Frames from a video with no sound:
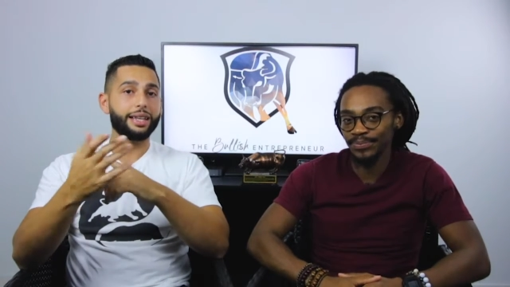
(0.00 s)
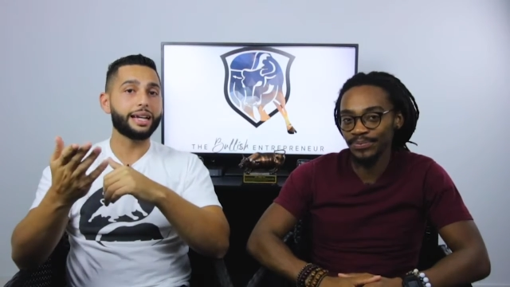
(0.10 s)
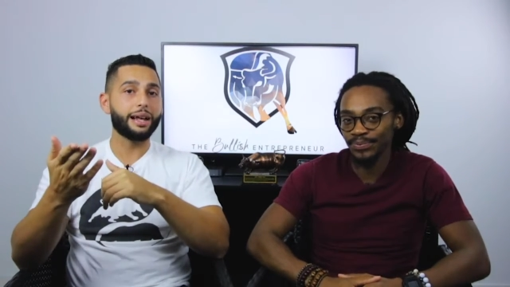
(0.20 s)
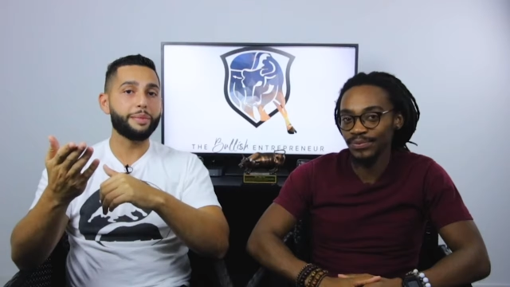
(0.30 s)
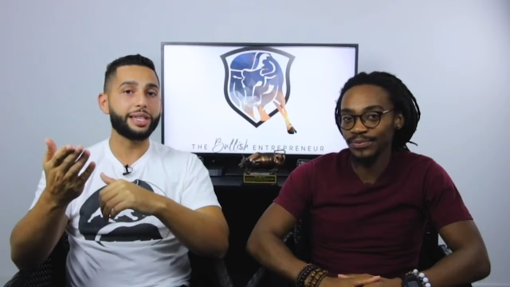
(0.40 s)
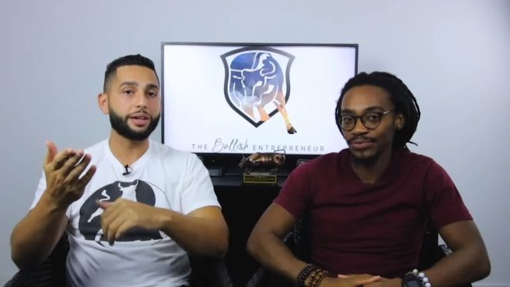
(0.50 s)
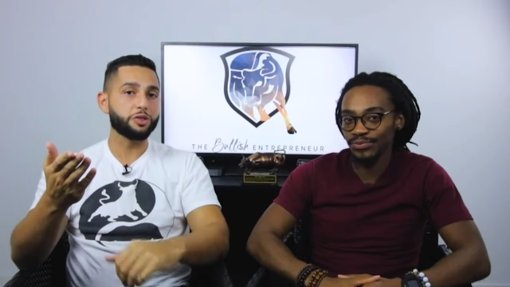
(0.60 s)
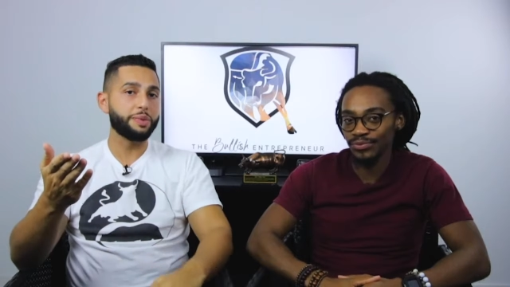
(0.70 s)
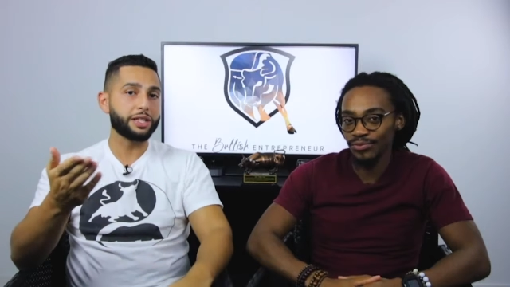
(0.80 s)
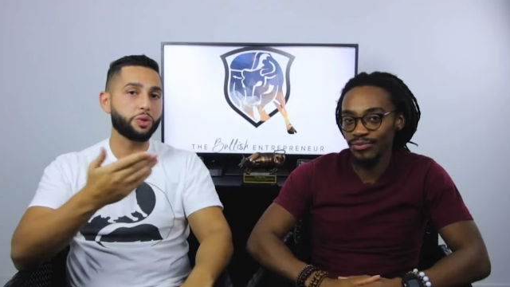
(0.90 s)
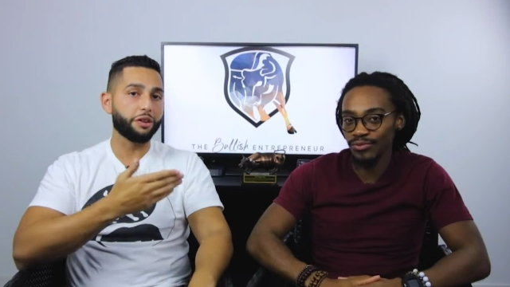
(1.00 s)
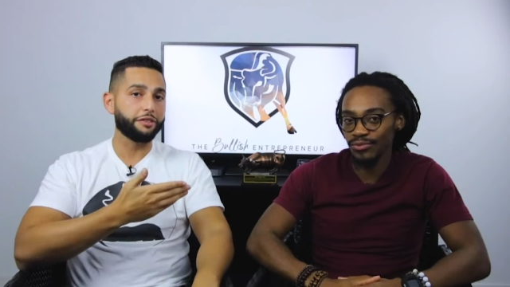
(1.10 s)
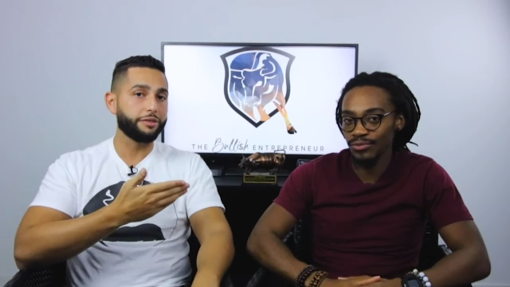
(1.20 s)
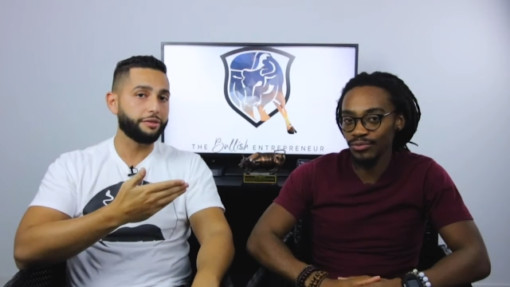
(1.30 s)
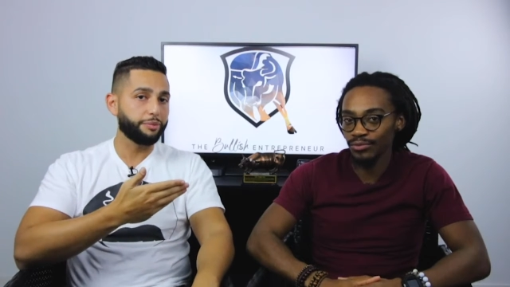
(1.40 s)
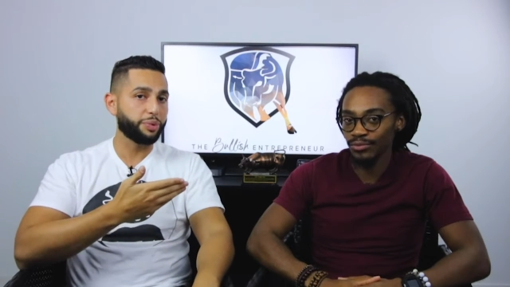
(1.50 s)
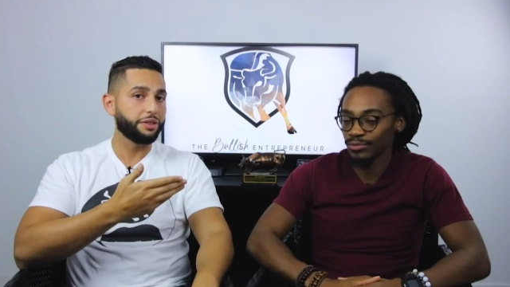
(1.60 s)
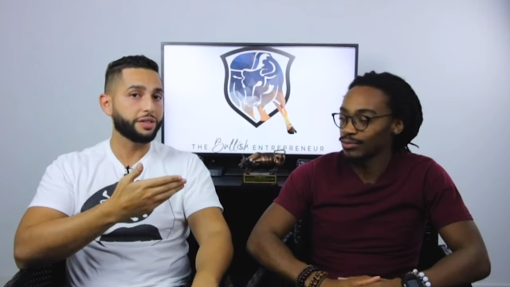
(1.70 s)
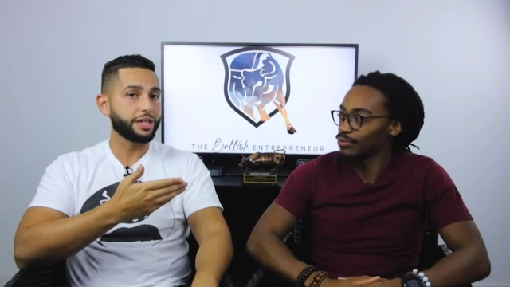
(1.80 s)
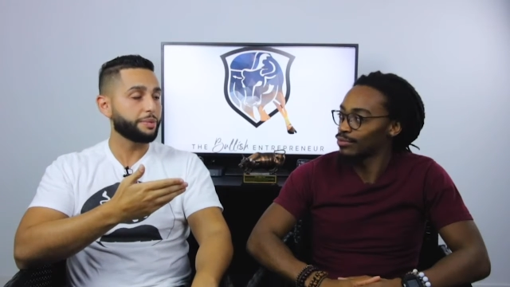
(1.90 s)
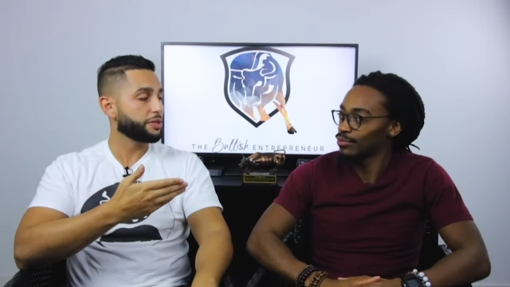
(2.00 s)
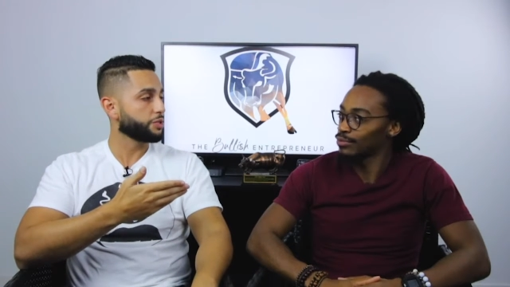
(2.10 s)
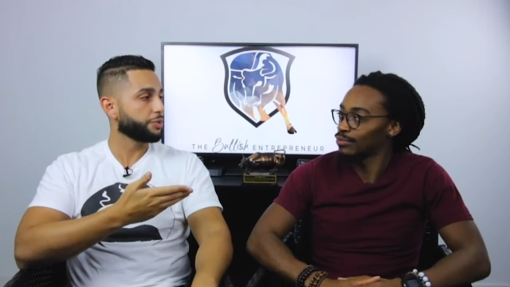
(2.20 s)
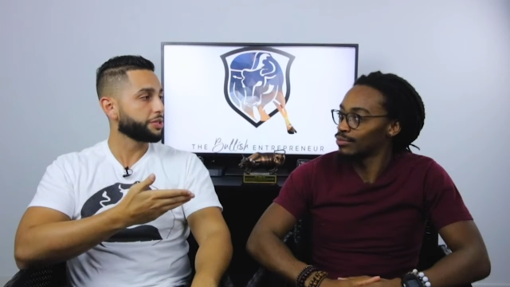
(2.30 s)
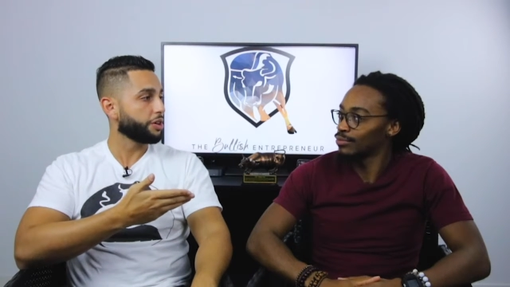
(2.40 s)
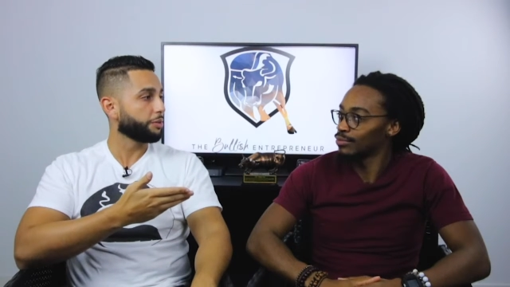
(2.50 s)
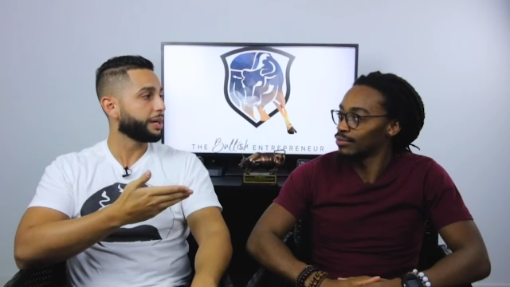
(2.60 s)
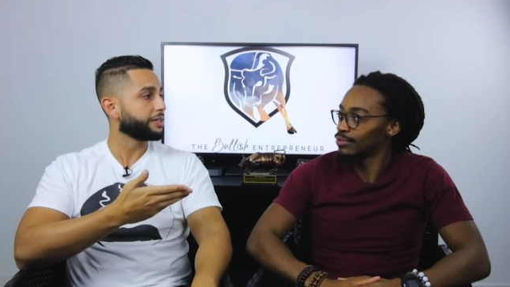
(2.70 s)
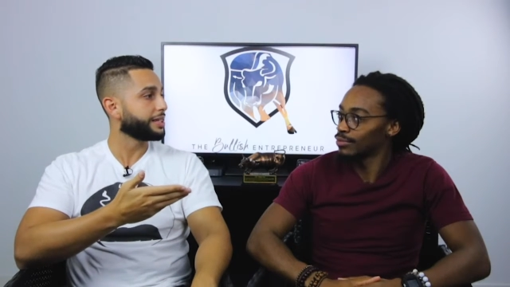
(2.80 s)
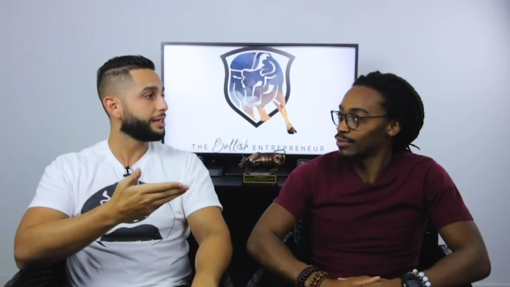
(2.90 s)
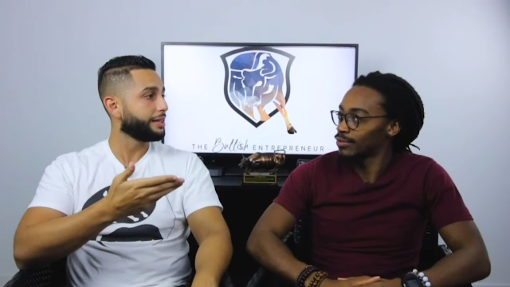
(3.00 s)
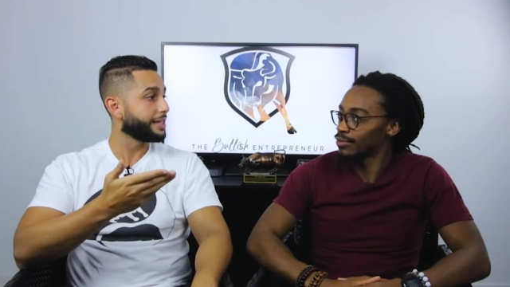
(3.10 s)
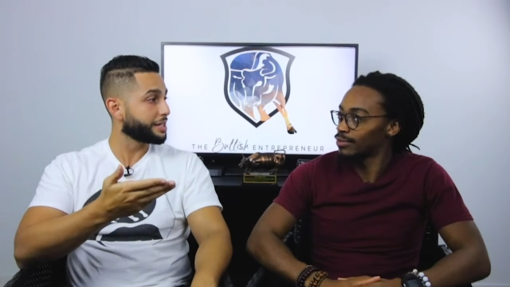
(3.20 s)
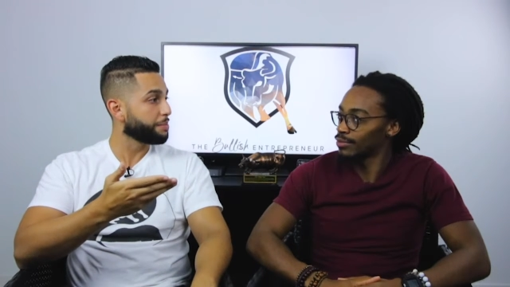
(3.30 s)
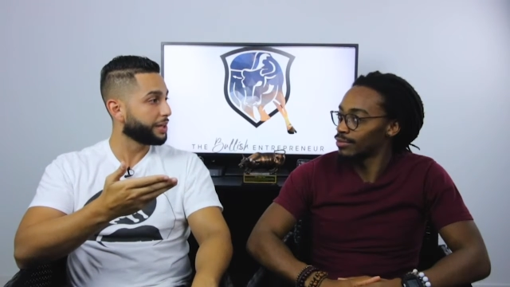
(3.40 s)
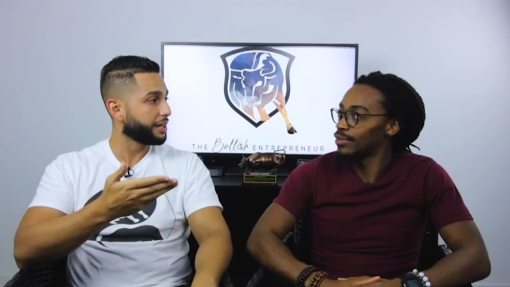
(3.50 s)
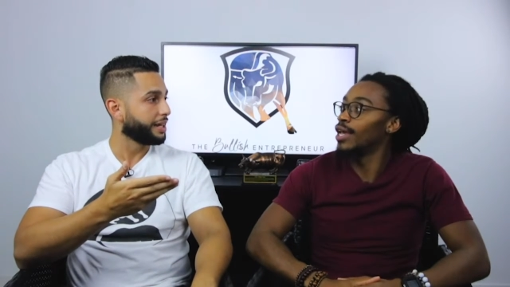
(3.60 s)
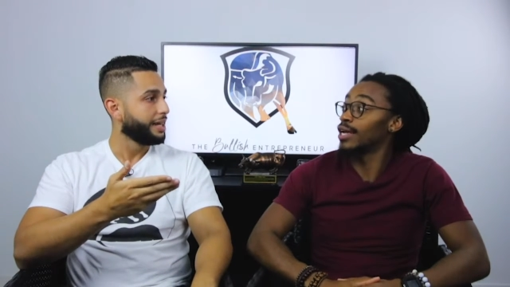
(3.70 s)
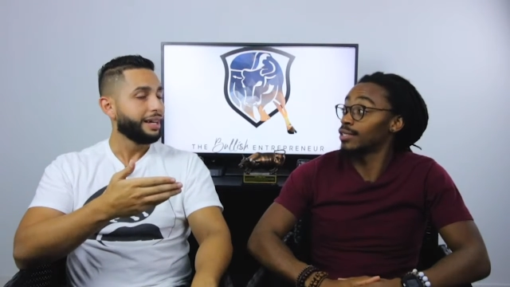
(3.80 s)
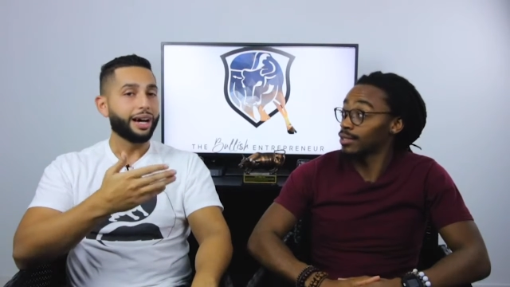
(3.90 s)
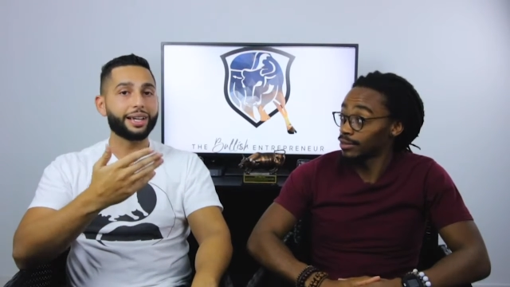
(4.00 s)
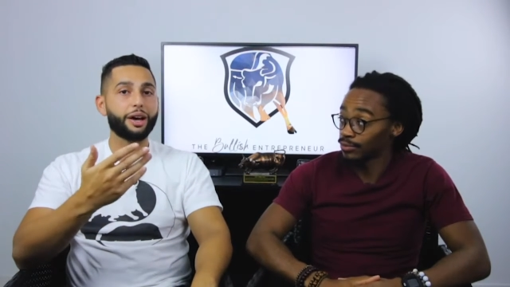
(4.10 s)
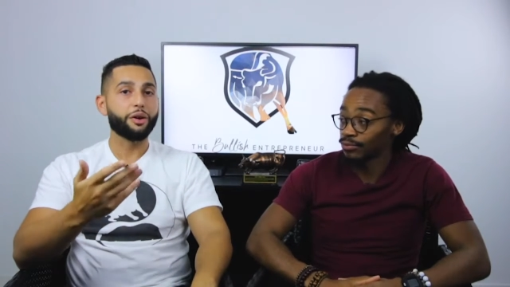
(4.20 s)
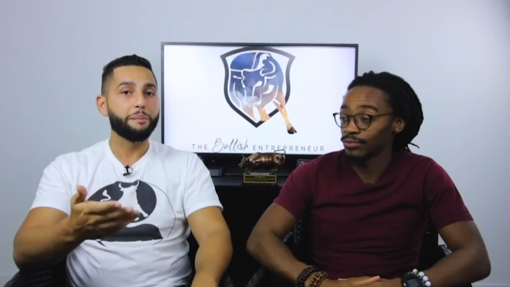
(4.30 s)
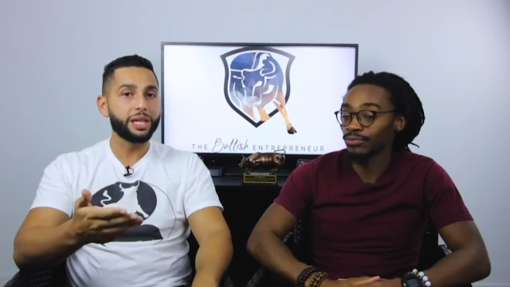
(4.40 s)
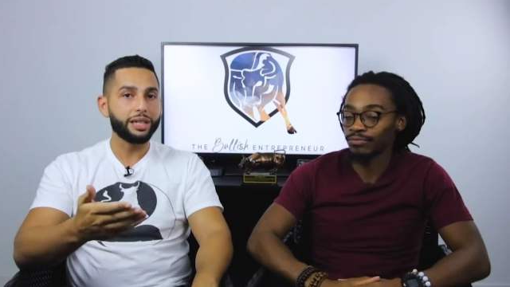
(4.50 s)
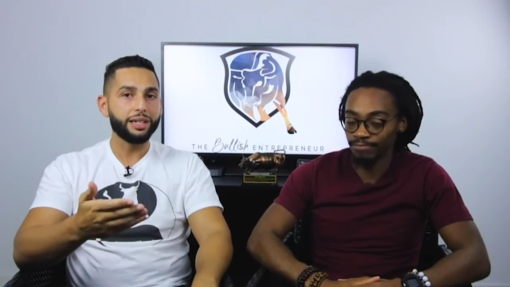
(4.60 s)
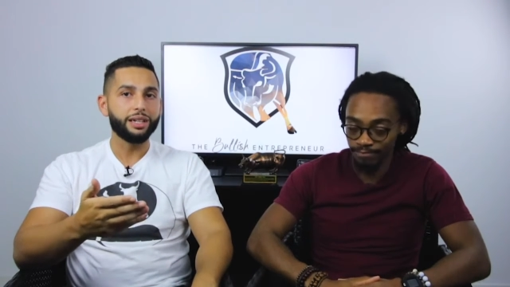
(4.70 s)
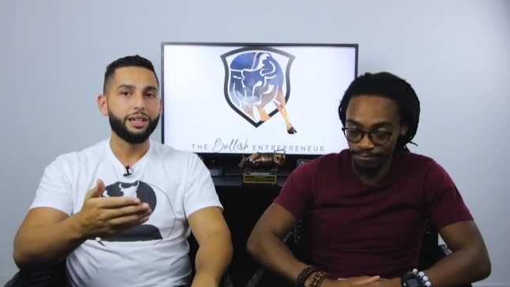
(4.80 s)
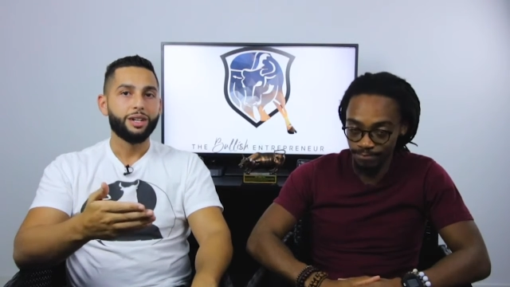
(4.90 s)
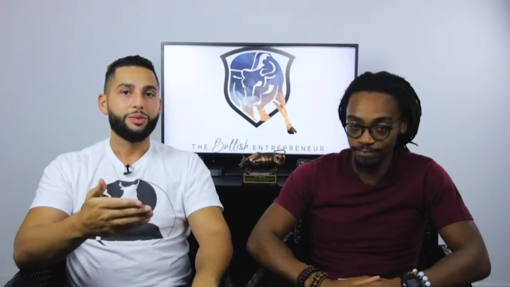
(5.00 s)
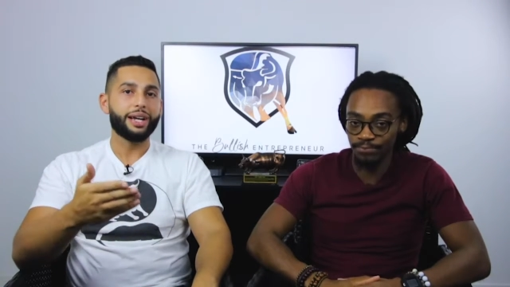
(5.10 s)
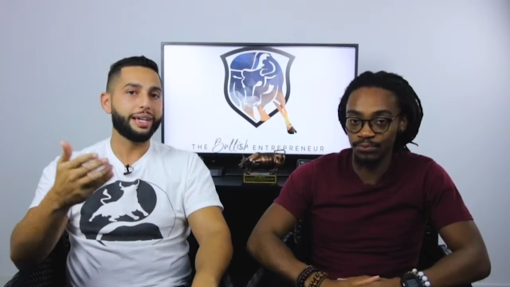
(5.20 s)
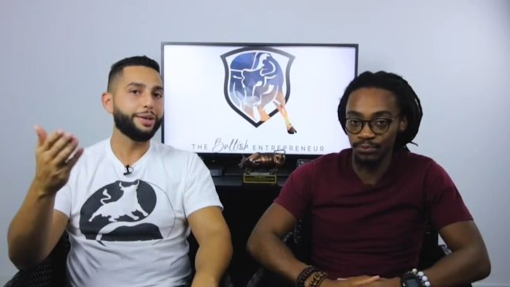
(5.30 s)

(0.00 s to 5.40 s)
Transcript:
Speaker 1: And that I mean that goes back to our previous episodes we were talking about discipline yes accountability mm-hmm. right